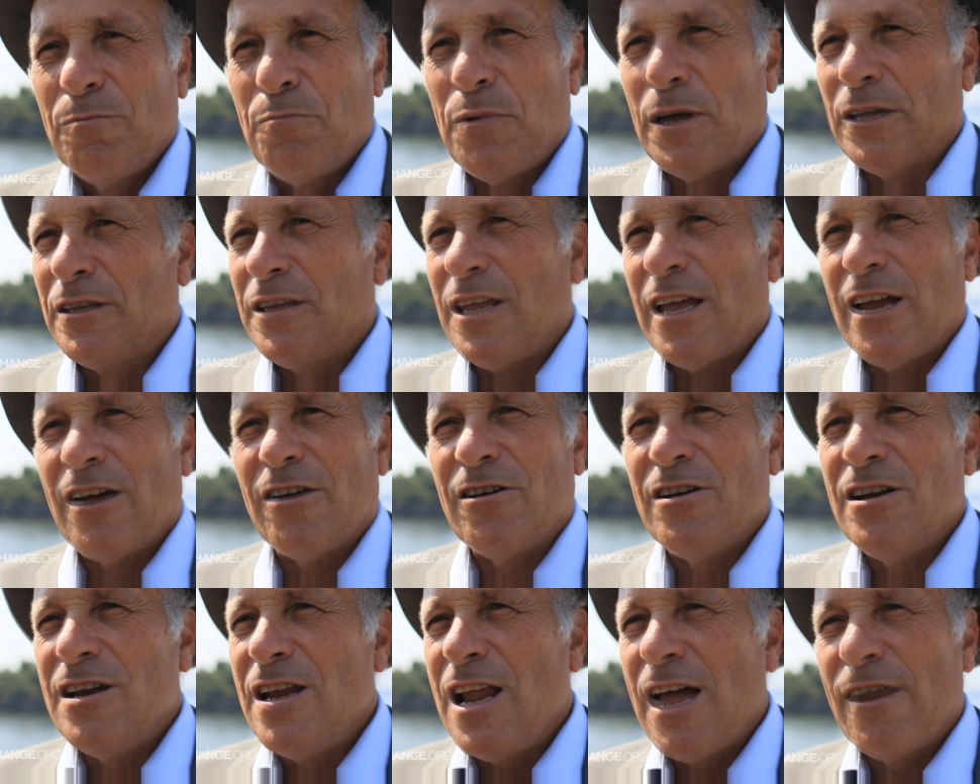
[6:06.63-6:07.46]
but they
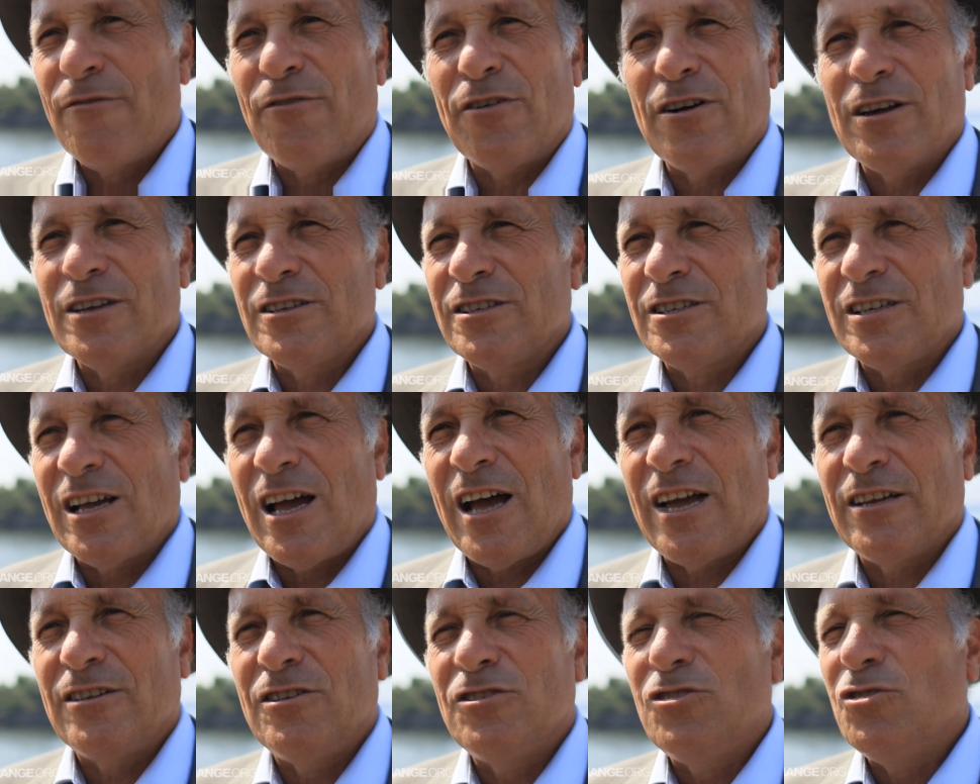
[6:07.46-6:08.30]
are never
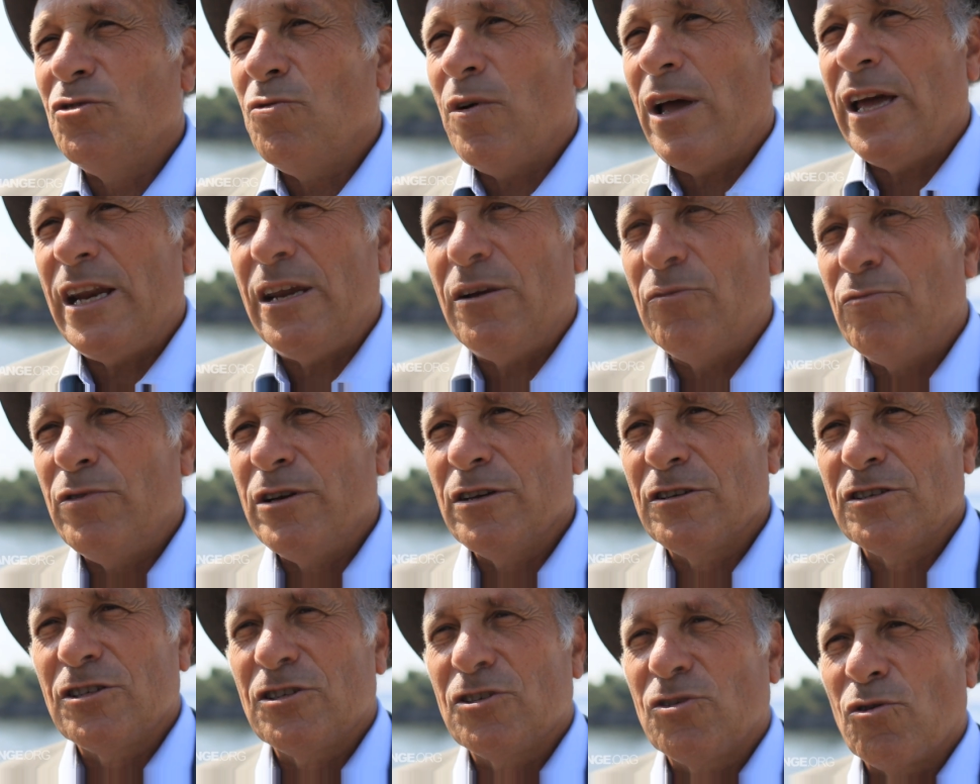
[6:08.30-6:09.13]
assigned to do any
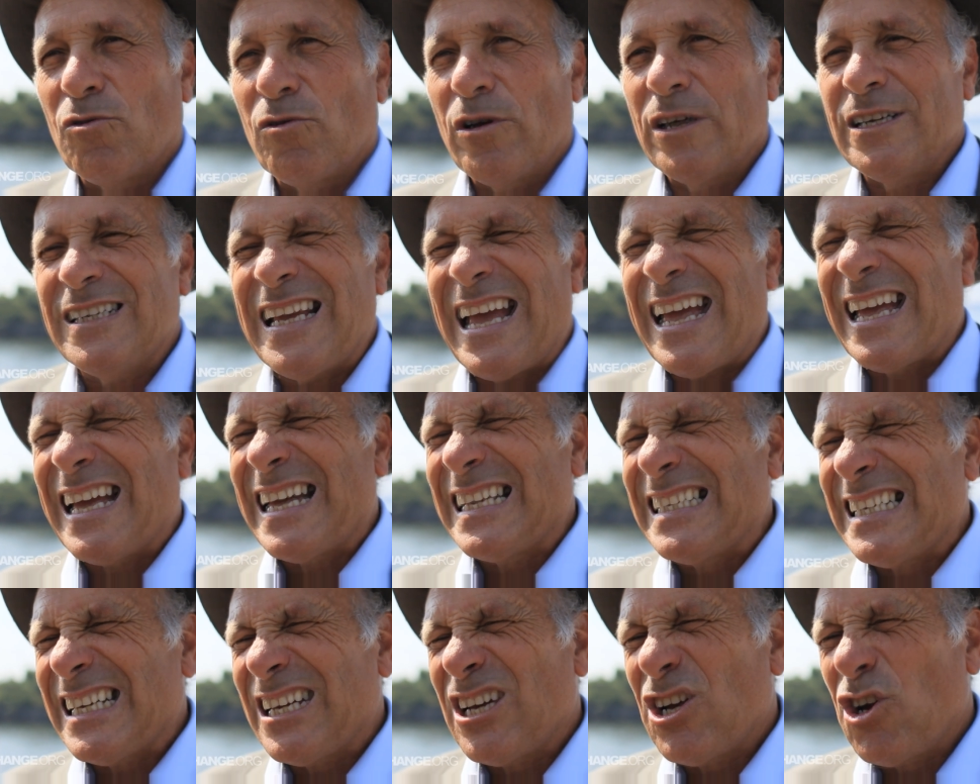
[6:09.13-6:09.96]
real stories, and
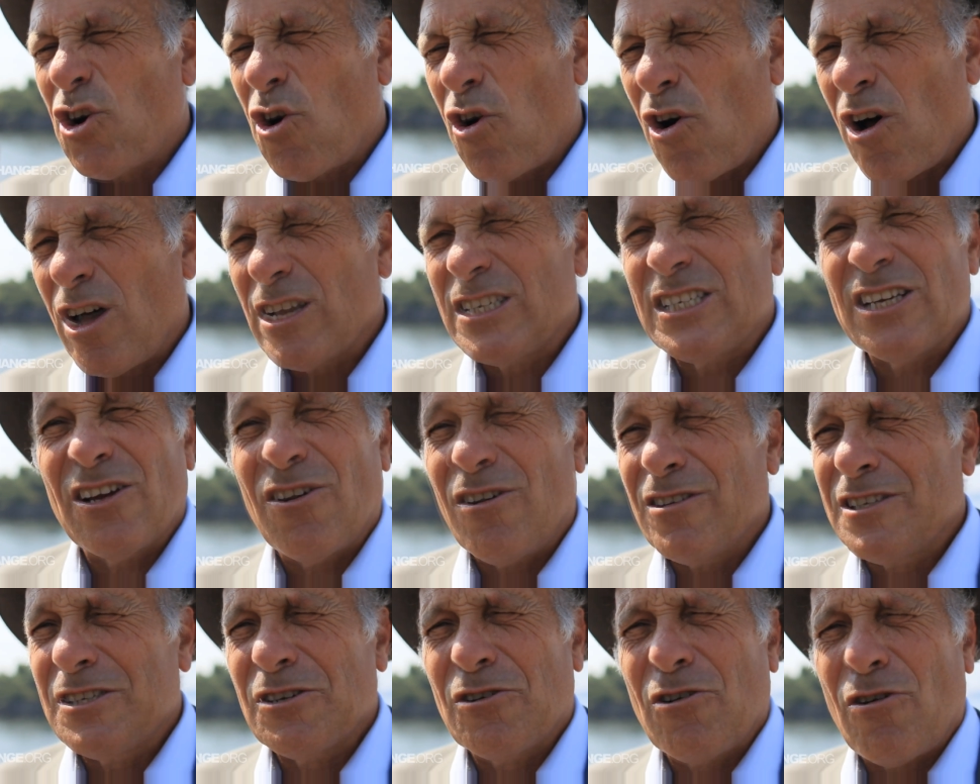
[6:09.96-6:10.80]
because it costs, it
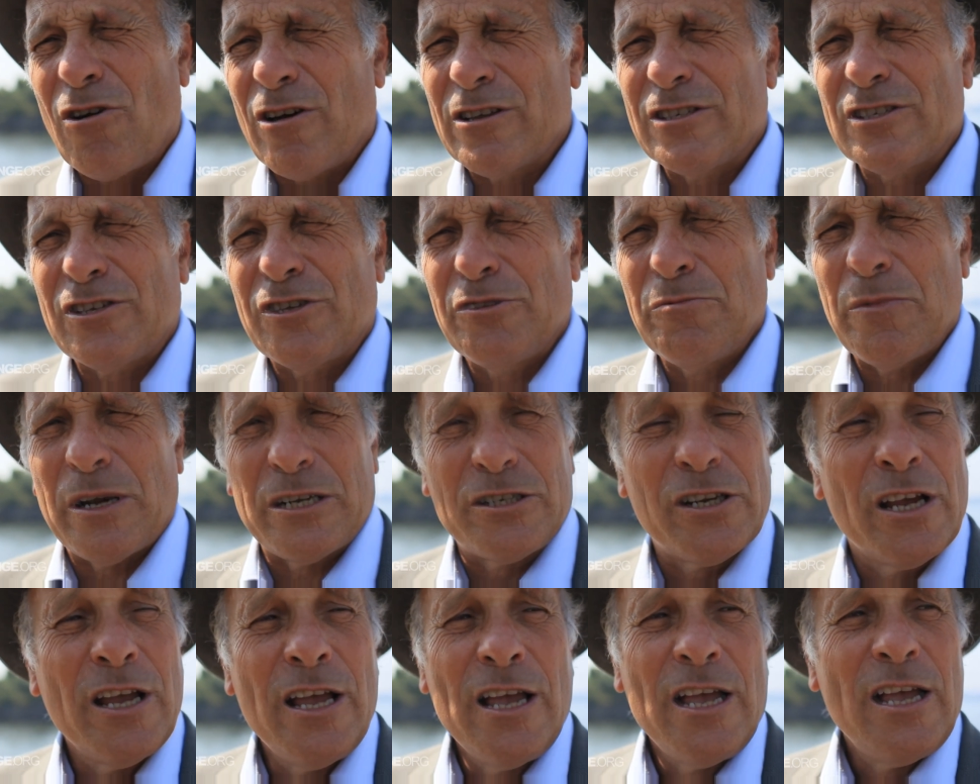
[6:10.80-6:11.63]
also costs too
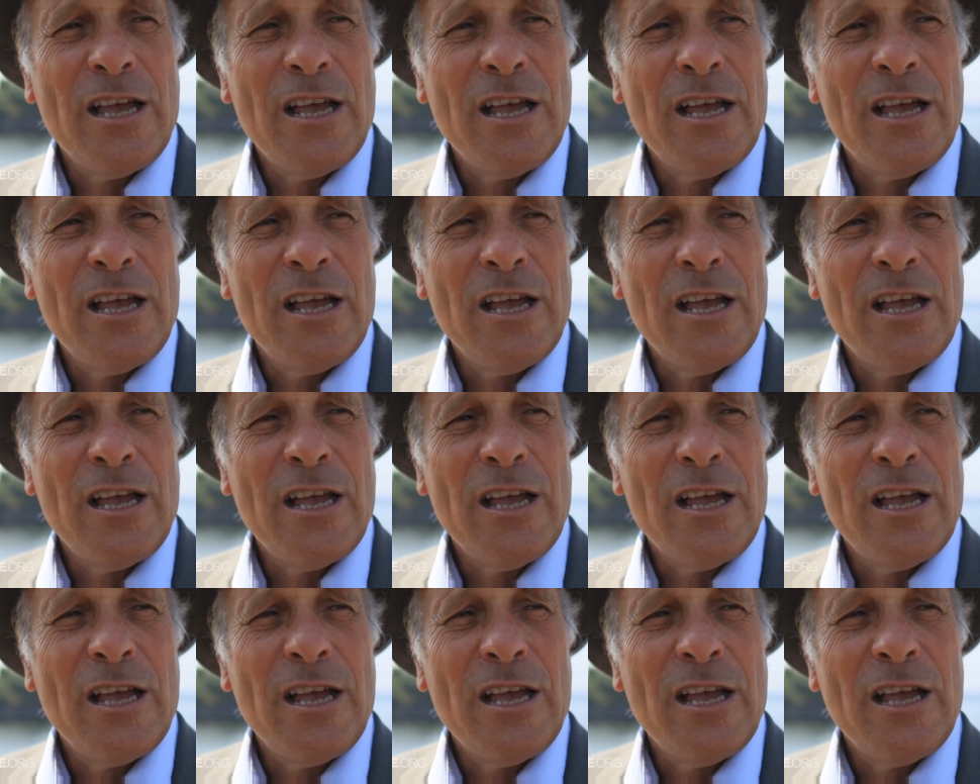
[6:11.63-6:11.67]
much.